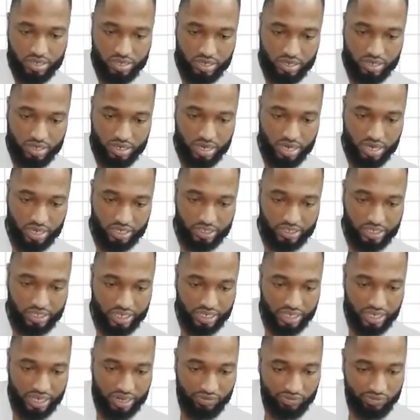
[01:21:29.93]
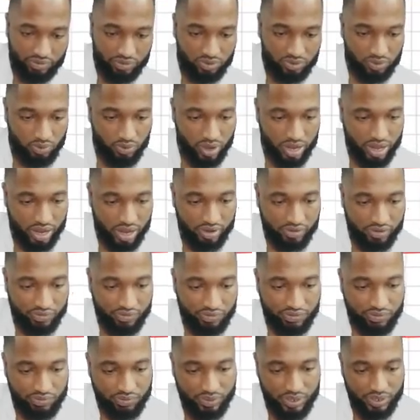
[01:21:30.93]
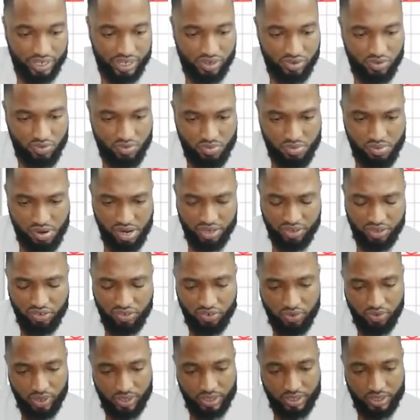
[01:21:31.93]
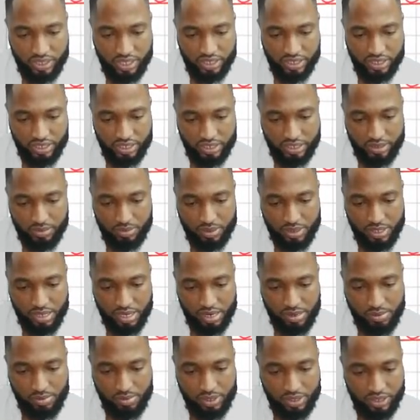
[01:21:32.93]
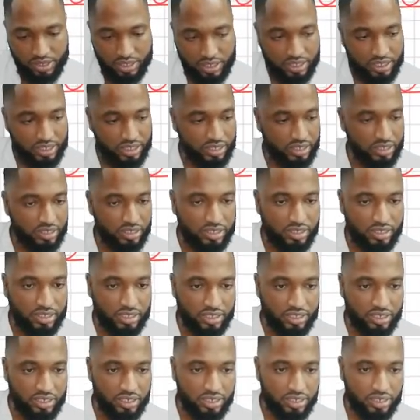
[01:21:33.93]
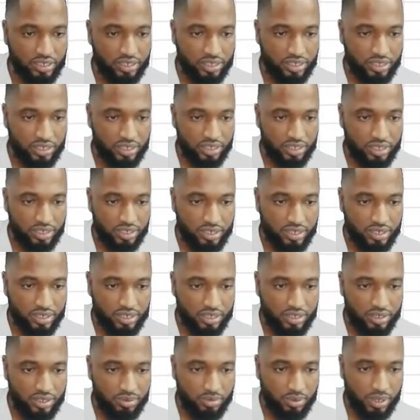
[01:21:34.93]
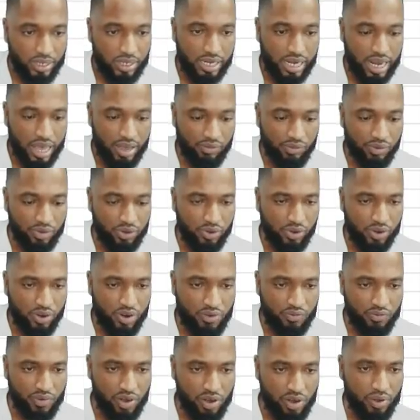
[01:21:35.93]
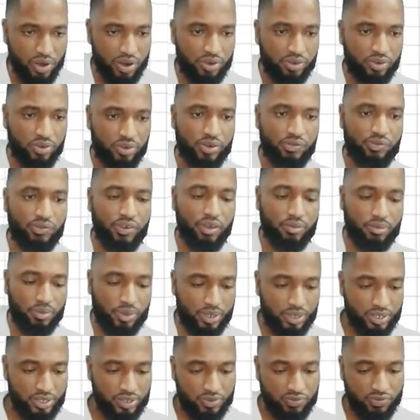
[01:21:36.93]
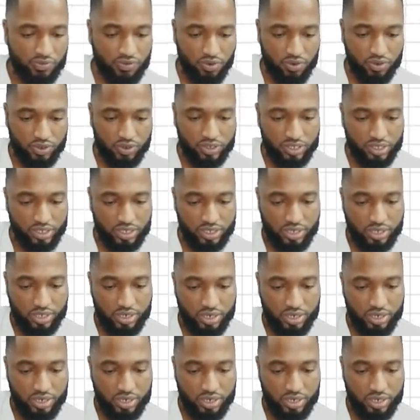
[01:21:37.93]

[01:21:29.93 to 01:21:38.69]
9, 10, 11, 12. We didn't do much questions in terms of numbers. This is 13. But the live only went on for 1 25 minutes. 14.